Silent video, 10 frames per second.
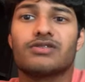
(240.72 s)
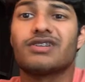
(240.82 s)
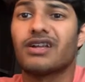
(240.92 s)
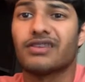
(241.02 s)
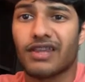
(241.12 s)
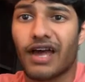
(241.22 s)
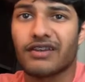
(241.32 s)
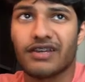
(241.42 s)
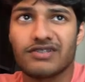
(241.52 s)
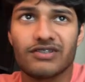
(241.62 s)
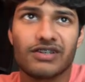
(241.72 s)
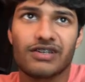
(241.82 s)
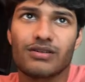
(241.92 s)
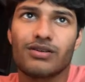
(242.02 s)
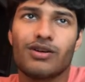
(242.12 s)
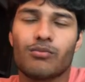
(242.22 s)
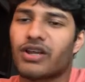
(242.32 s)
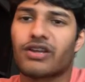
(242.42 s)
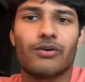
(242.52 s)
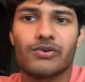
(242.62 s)
not that nice looking, but I
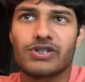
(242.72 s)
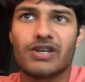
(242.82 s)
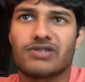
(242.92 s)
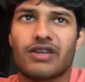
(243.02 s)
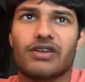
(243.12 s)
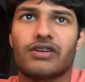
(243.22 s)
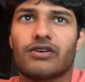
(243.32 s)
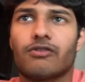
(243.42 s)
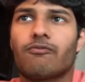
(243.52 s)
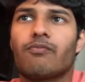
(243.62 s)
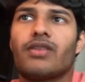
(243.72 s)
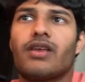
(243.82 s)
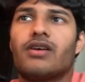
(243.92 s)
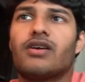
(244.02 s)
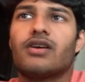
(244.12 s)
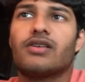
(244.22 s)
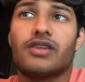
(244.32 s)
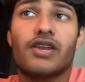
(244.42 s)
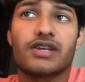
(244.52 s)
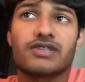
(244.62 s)
can always change that later. The
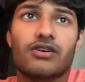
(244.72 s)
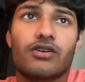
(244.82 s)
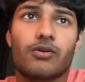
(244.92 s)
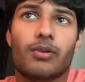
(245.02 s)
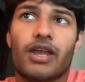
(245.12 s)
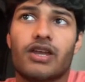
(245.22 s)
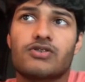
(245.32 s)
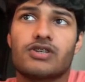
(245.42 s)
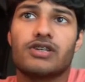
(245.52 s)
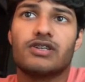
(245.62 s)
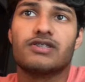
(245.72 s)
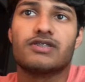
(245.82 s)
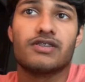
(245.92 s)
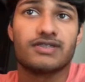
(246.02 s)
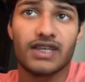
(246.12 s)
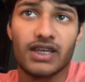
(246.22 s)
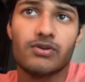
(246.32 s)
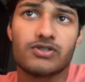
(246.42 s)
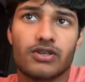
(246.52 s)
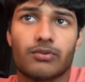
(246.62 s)
next thing on our page is this
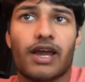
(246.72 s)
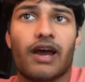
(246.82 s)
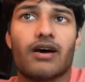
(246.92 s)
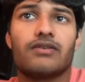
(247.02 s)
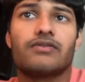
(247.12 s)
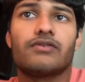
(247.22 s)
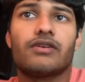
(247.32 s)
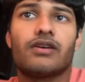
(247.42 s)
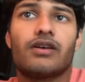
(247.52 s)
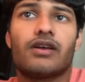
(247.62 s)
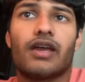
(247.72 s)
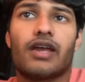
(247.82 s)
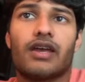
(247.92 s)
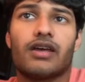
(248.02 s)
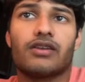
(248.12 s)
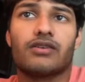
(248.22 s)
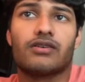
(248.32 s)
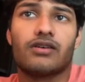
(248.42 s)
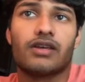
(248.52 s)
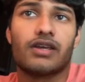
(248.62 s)
image that we have, and
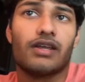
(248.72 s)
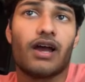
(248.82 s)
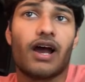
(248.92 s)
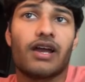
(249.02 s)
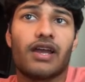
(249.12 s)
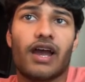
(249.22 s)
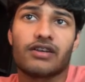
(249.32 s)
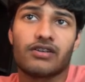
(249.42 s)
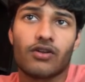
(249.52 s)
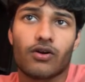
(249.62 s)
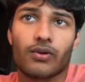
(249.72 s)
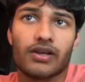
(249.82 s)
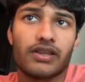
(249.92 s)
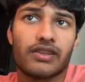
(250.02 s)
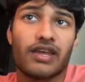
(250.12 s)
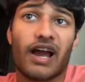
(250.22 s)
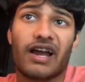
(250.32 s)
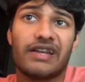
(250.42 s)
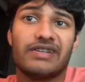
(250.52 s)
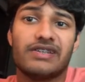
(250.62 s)
I added already the
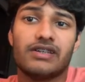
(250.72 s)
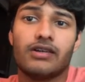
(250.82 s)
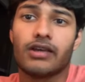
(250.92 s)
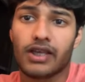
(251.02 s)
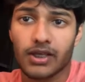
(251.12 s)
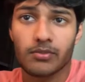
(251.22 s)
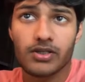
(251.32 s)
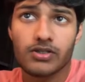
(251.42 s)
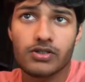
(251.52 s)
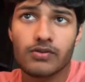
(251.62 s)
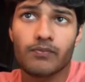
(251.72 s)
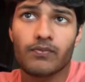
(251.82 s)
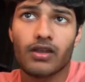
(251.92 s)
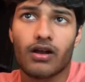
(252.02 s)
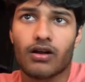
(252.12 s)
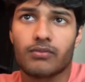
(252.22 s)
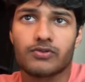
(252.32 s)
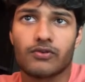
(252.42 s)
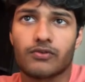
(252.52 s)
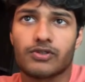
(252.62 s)
ID image. So
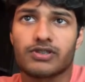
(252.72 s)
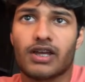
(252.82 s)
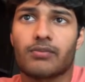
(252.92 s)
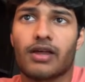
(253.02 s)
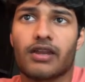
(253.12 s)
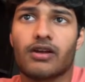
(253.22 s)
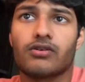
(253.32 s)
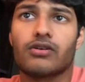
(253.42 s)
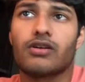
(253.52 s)
if we just type that out,